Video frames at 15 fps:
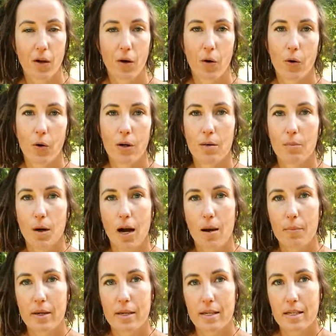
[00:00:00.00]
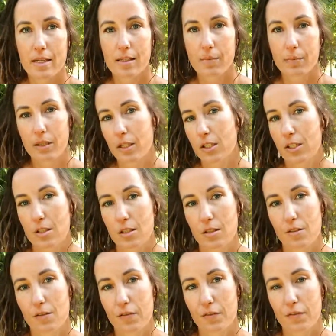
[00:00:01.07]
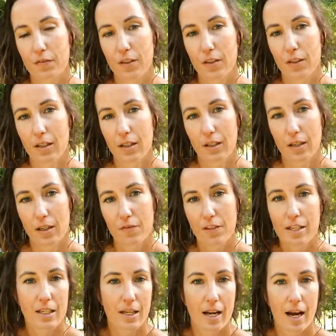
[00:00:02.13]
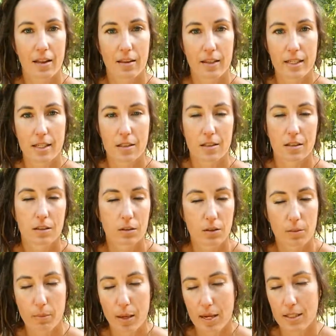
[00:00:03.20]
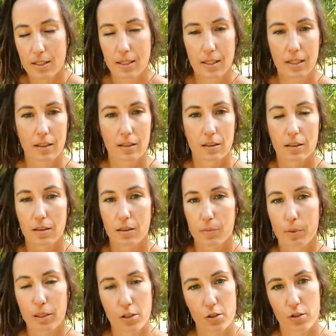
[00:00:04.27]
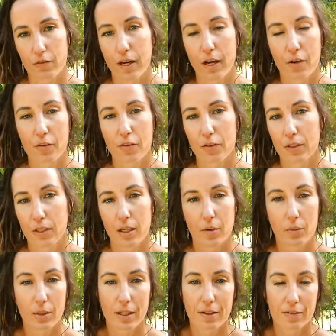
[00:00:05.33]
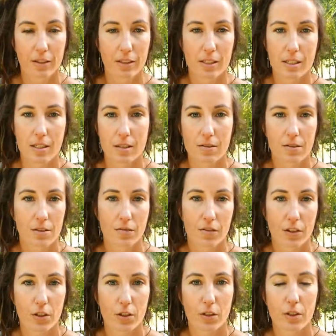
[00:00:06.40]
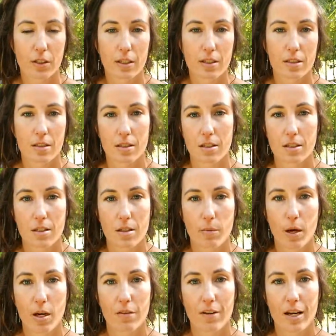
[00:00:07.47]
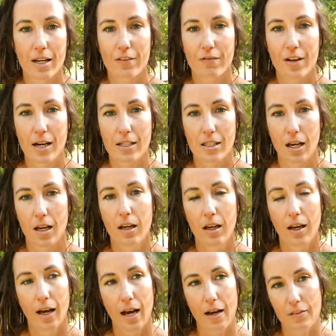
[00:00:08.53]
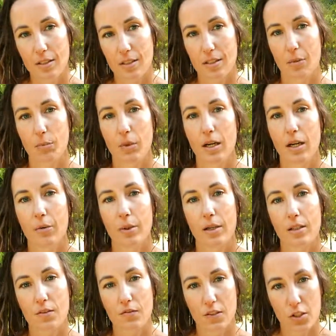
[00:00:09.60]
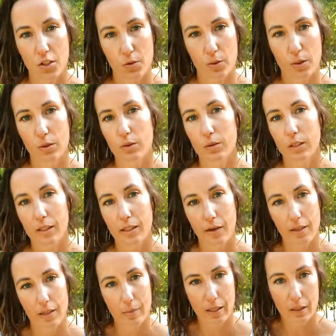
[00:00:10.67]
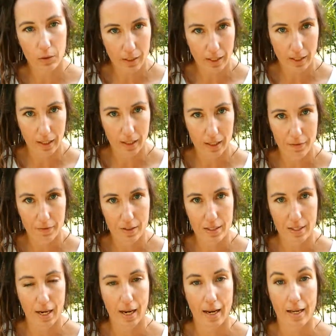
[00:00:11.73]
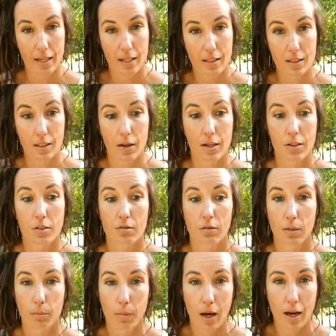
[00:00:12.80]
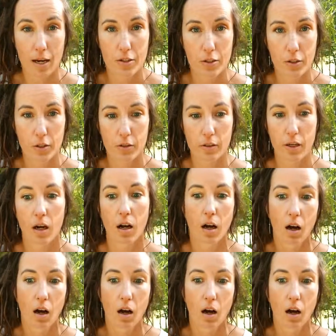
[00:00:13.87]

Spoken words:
or it might be pictures of, you know, vegan athletes that look amazing, and the picture of health, or, you know, whatever it is for you that's your motivating factor. Have it somewhere where it's visual, you're going to be looking at it every day, and it's going to remind you that,